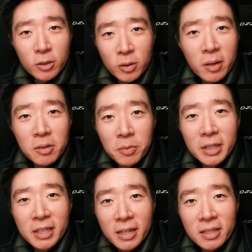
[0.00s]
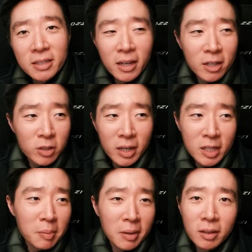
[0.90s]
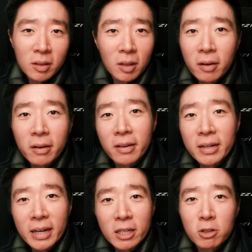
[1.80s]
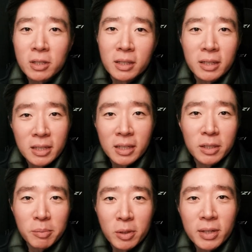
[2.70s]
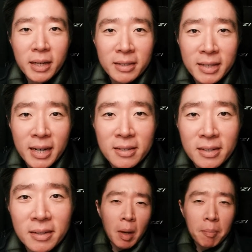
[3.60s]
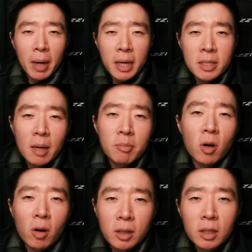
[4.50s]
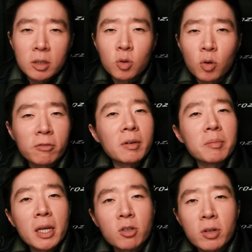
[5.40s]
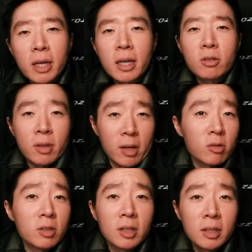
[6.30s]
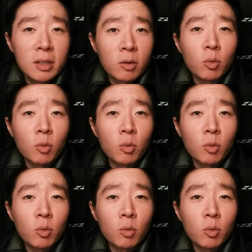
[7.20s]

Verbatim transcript: So that was a really nice touch. I spent a lot of the day just listening to music and dancing. My biceps are a little sore from yesterday, so that was good.